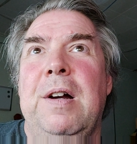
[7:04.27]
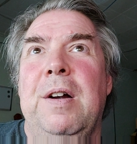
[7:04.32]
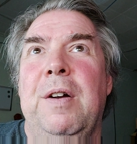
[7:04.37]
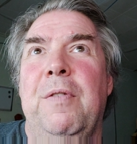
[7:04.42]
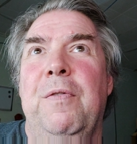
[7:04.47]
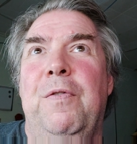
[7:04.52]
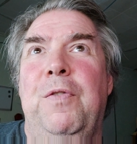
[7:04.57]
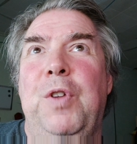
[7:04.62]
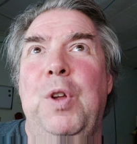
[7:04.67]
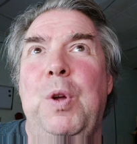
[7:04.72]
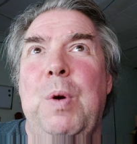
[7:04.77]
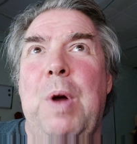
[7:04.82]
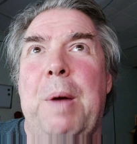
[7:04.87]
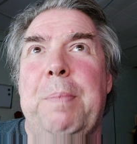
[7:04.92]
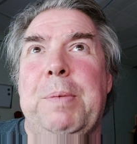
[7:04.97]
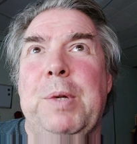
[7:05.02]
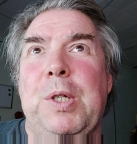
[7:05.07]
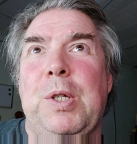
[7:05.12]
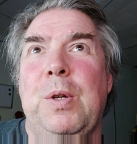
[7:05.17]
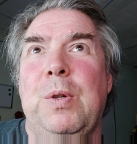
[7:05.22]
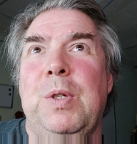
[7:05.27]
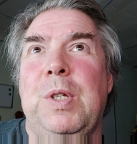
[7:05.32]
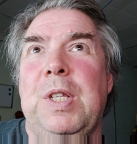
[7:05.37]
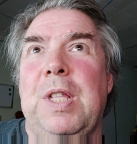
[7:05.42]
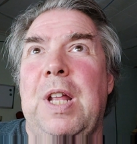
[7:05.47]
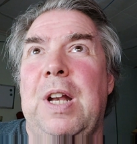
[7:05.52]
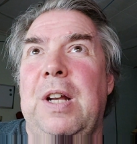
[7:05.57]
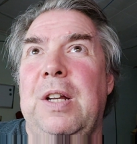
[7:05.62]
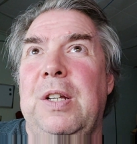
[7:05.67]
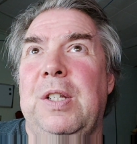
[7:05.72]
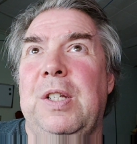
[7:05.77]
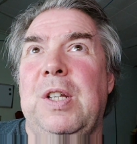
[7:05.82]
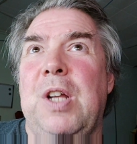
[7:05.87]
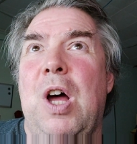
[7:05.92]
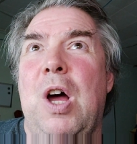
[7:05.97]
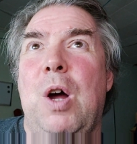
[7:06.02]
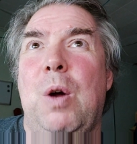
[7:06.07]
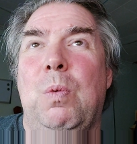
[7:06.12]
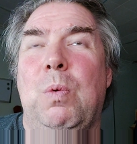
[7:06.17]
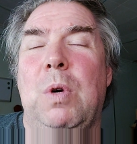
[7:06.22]
A few episodes that I
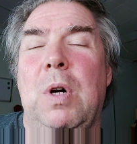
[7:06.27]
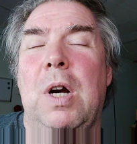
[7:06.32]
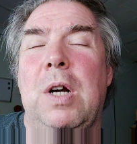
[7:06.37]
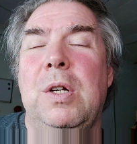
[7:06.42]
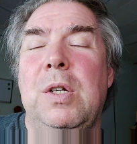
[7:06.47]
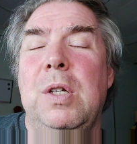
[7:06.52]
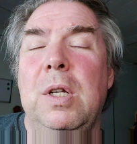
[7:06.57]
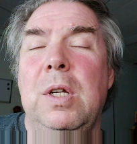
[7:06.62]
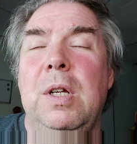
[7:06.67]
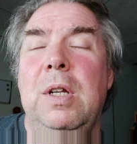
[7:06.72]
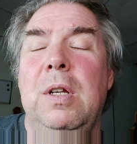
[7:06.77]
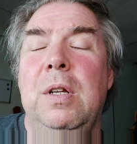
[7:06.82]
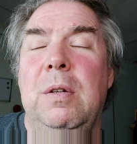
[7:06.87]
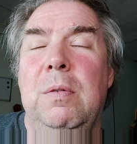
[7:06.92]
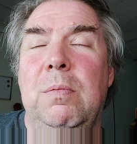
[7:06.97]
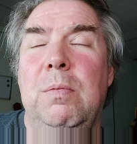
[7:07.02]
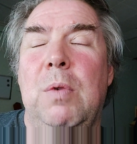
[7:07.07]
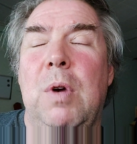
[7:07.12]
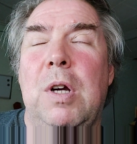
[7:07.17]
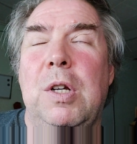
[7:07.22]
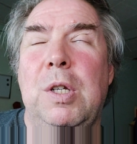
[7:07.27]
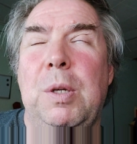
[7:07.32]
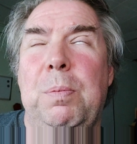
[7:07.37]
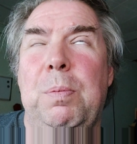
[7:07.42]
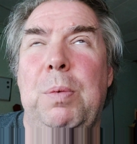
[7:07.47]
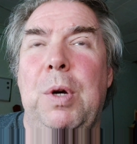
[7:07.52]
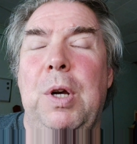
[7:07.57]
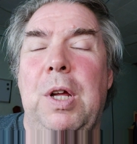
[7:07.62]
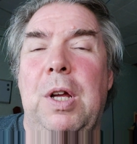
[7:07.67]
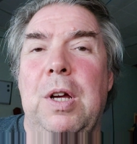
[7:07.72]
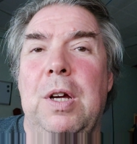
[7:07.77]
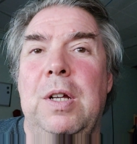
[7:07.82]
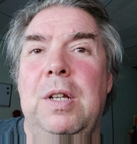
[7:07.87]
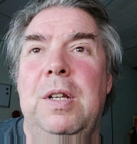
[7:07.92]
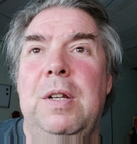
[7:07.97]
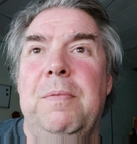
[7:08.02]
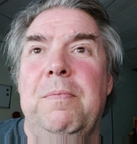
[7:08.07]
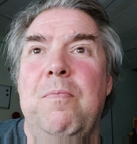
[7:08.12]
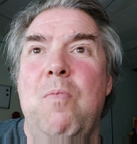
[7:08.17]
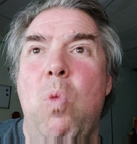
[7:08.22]
saw were actually pretty good.